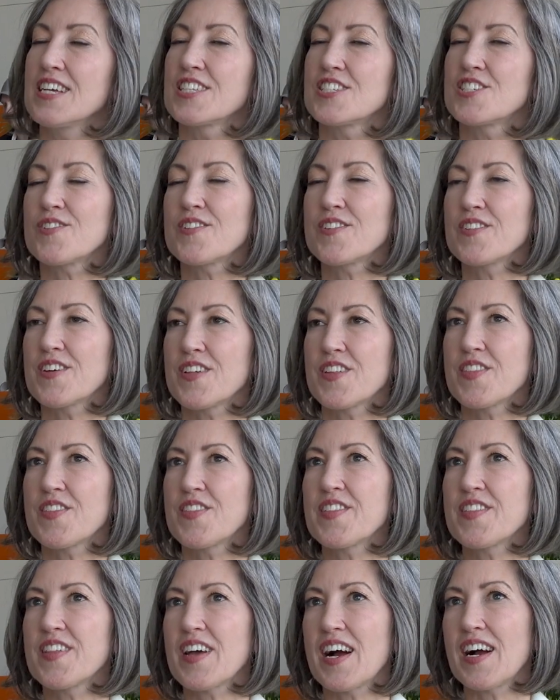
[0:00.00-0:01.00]
So,
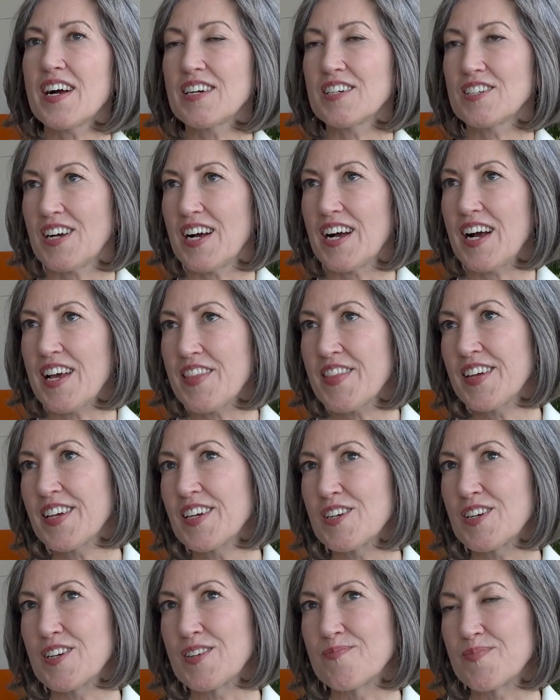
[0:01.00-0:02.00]
I think
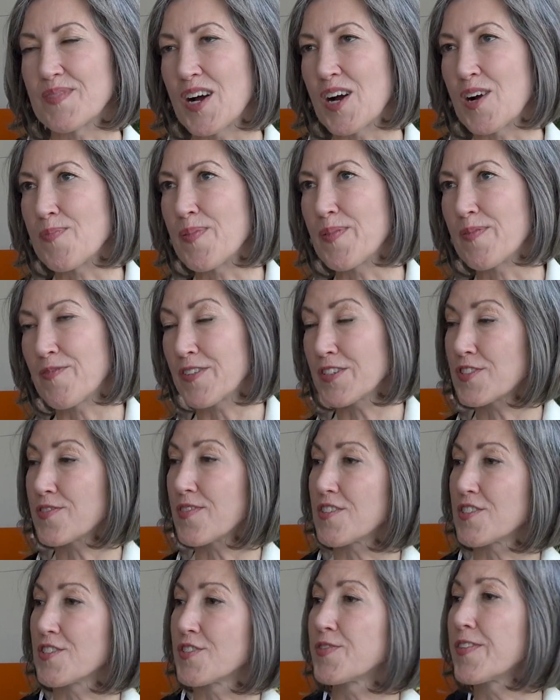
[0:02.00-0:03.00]
um, our first of
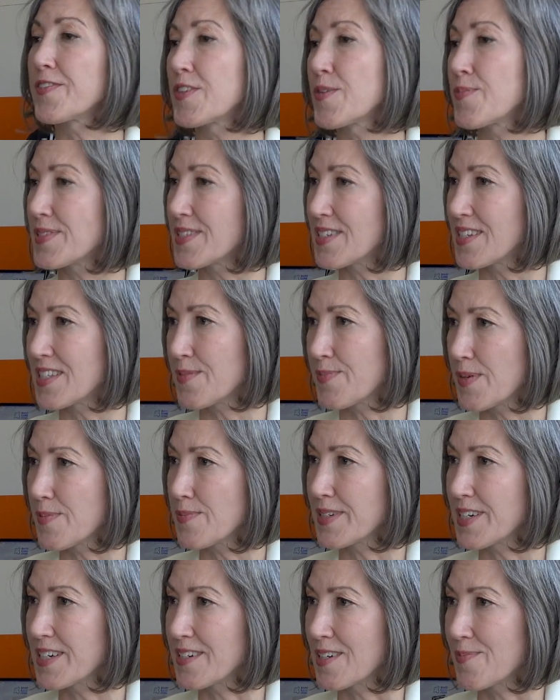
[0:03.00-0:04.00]
all, there's 50% of the
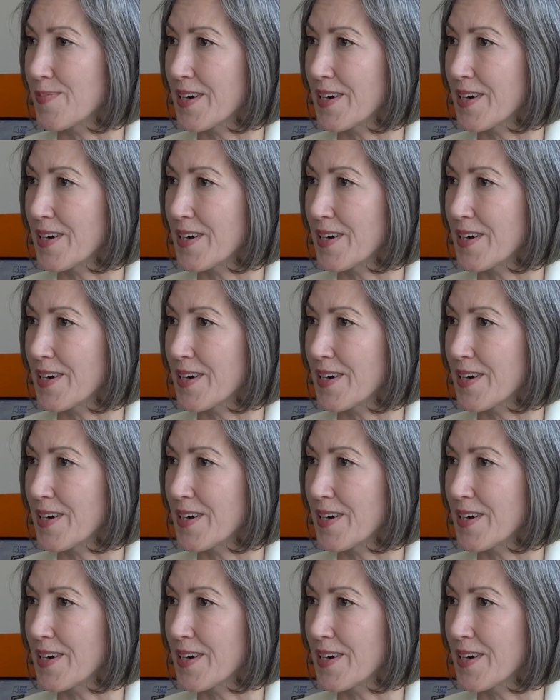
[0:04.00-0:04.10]
people here are